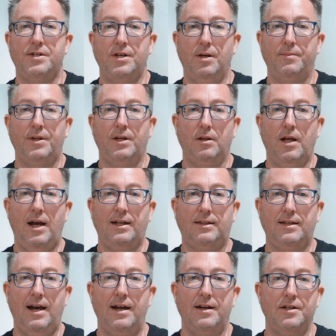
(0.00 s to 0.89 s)
something
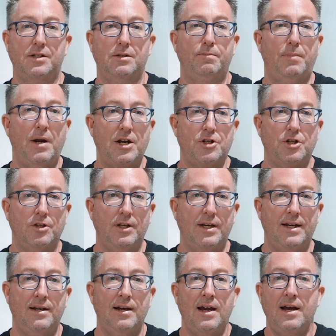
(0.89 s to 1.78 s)
like that,
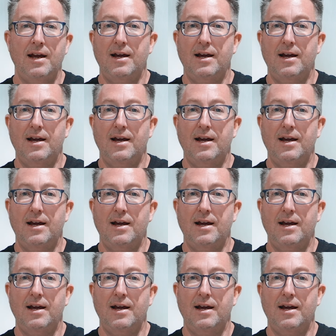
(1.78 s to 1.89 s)
especially